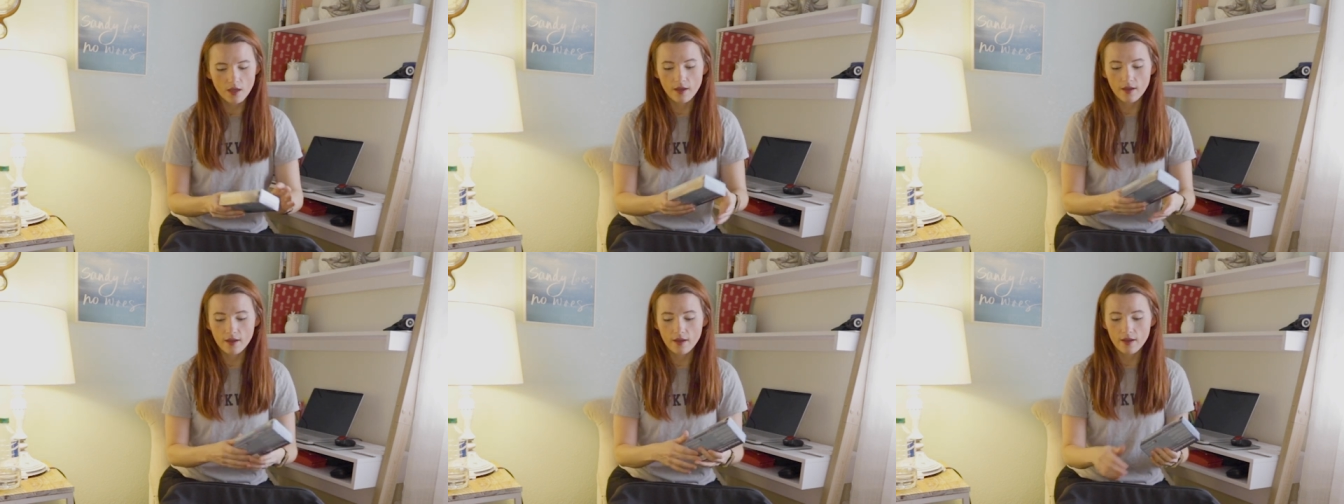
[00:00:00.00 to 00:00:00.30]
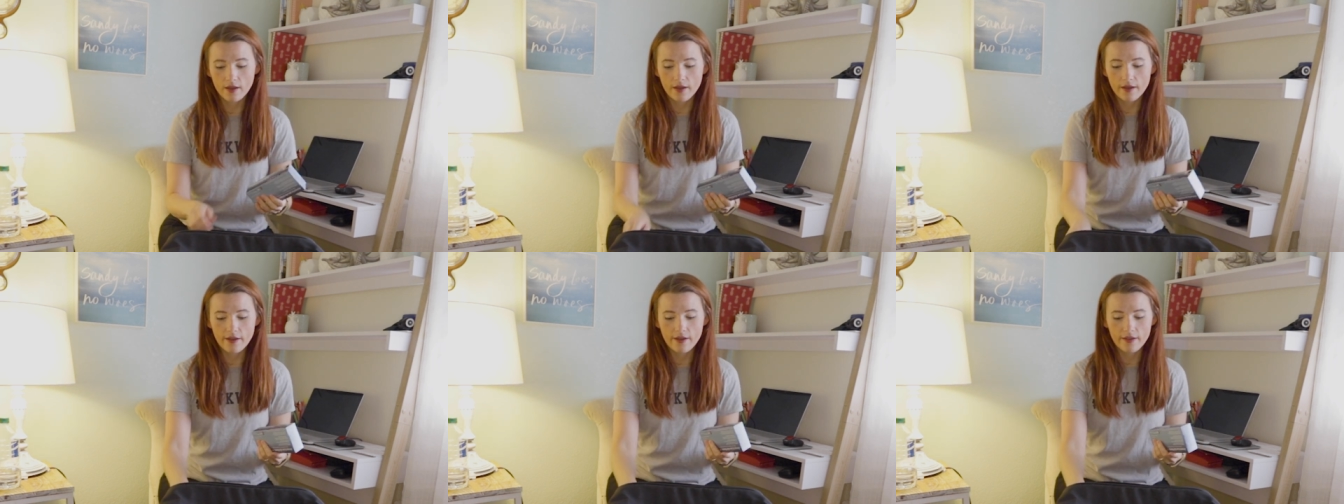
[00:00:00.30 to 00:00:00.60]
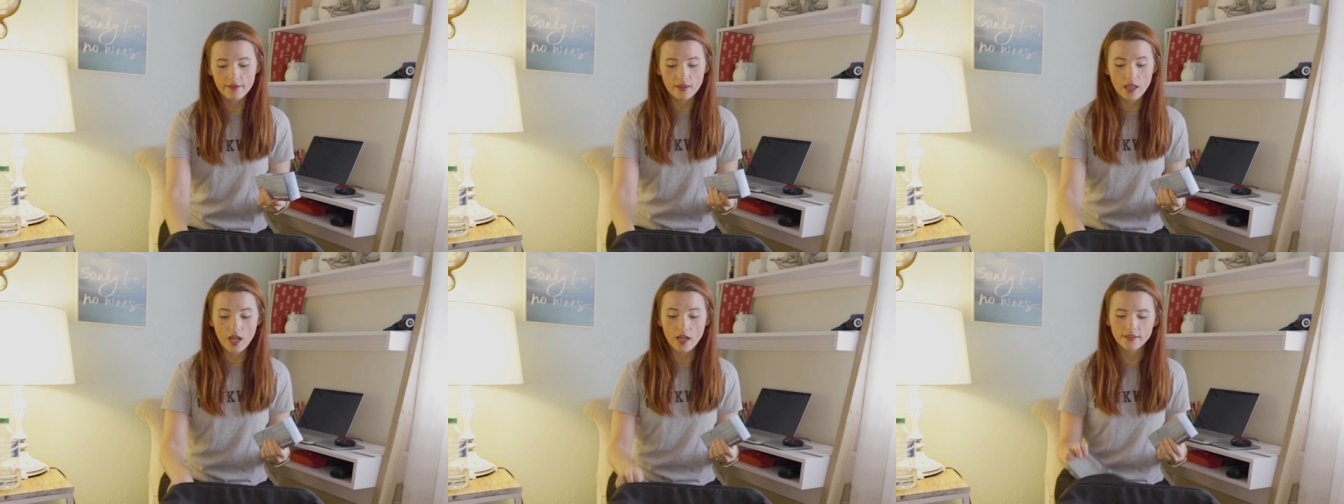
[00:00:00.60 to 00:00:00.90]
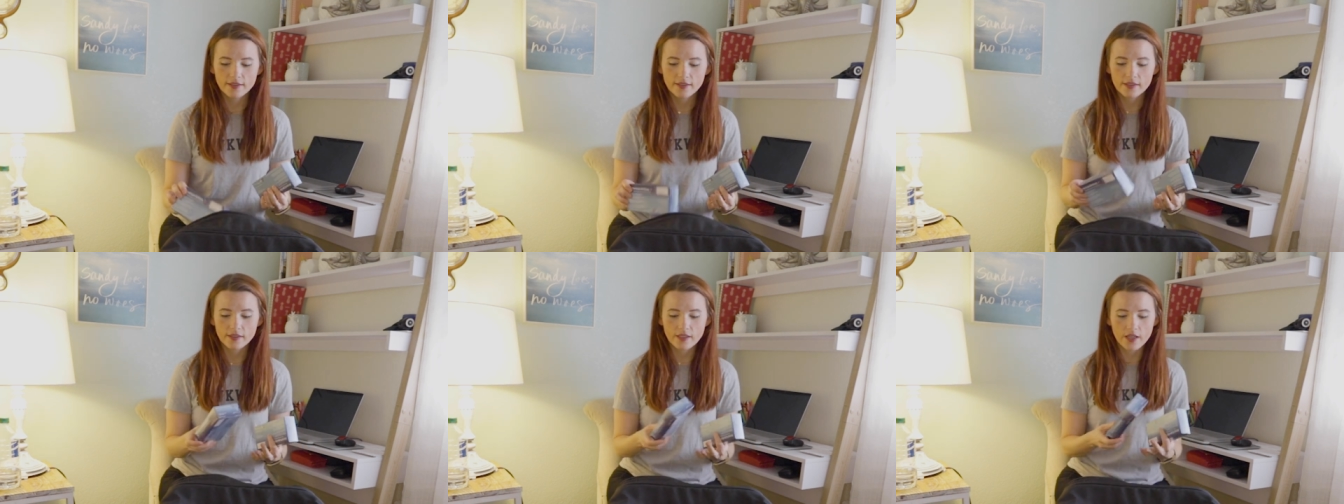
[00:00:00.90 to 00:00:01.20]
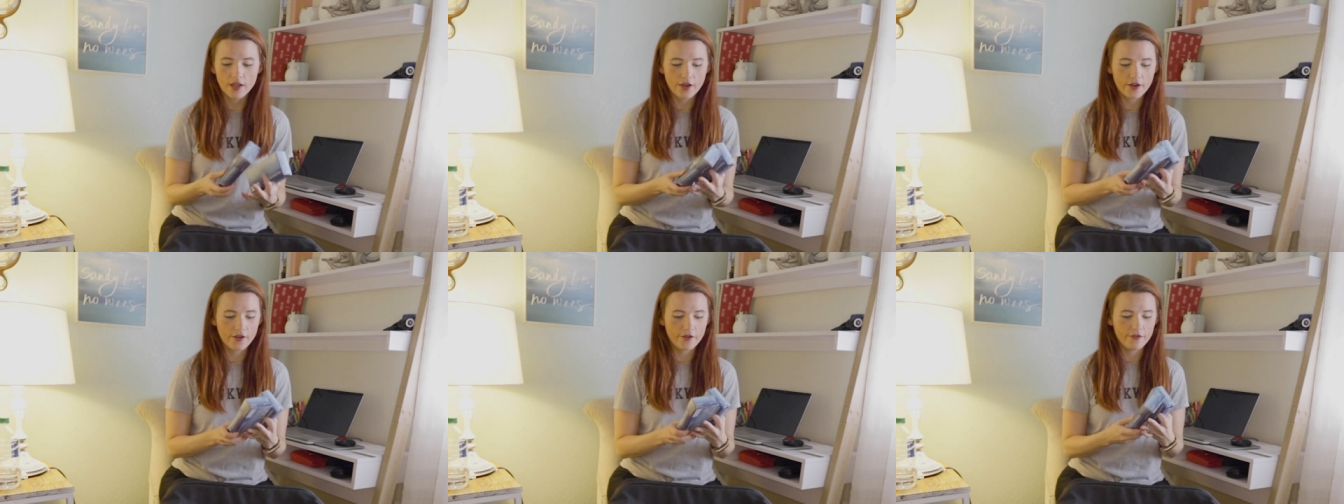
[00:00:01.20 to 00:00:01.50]
Uh, lots
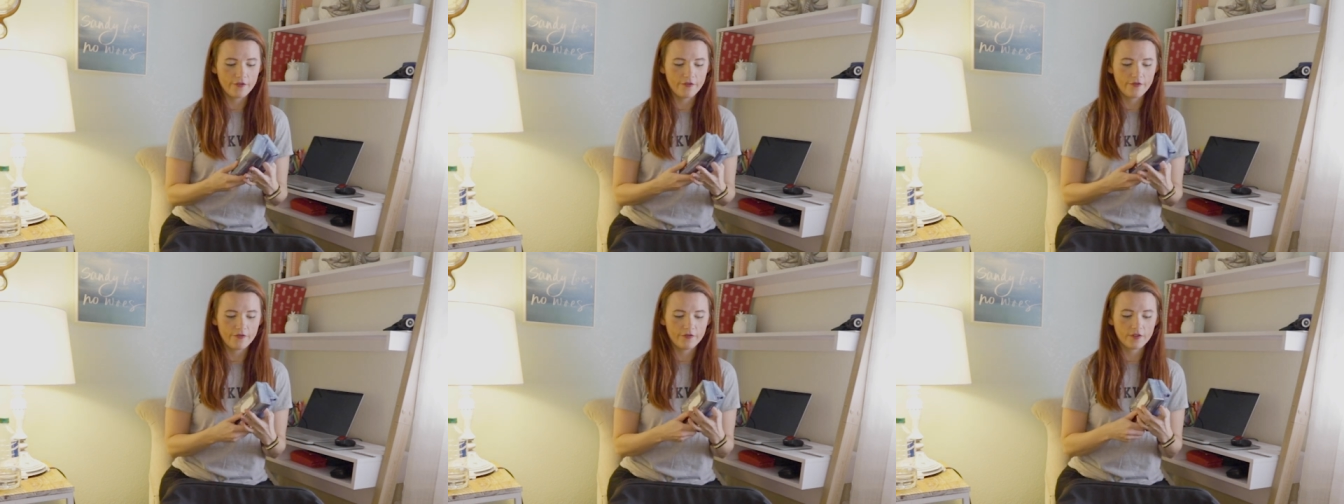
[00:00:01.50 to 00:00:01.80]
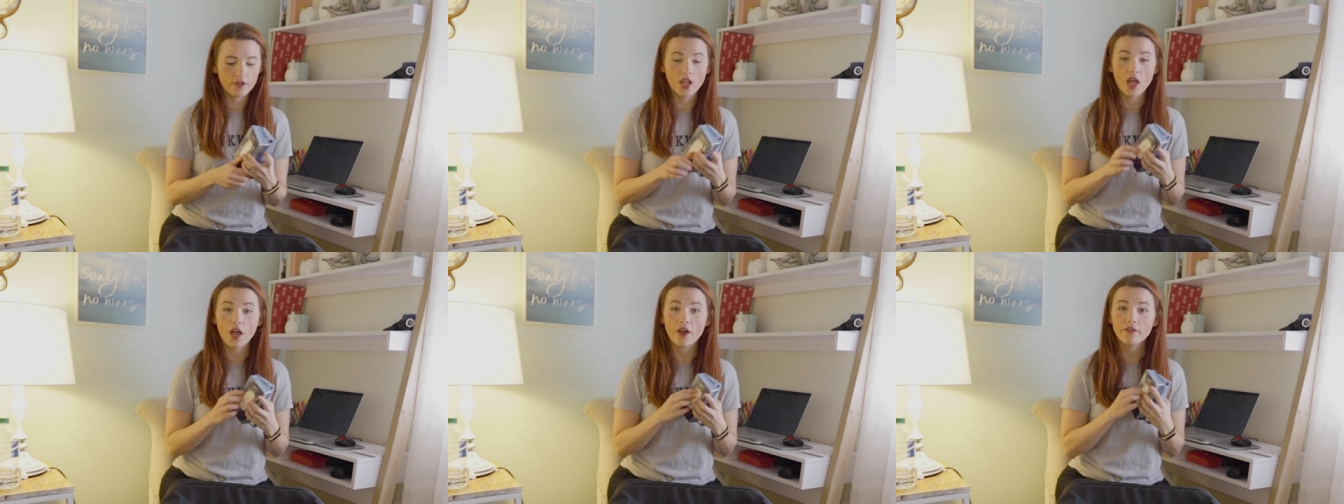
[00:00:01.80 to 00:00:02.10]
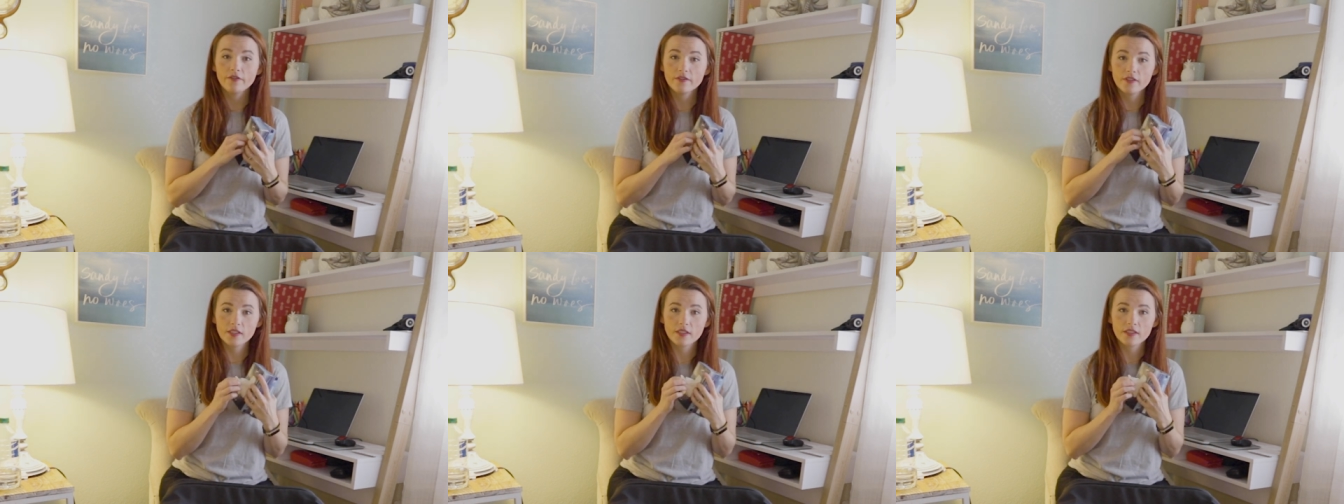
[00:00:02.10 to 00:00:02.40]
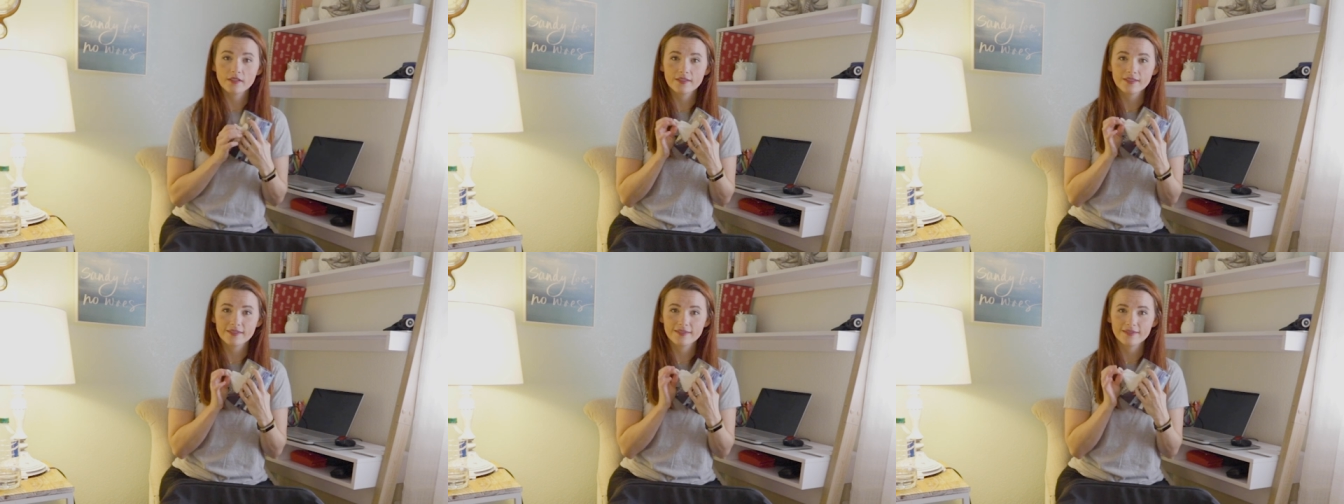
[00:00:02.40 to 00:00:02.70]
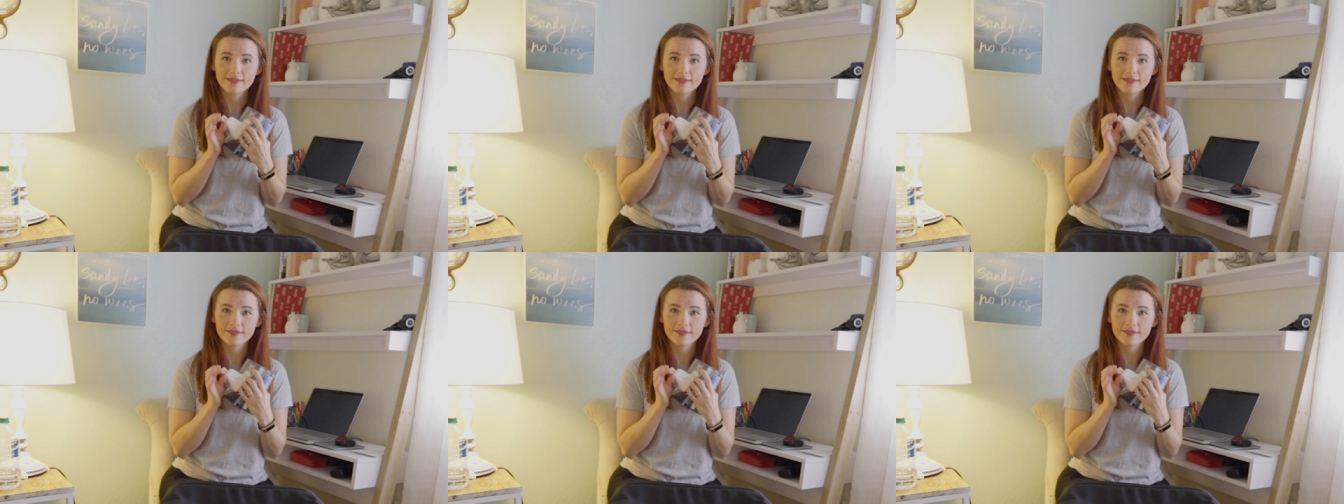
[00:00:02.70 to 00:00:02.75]
of gloves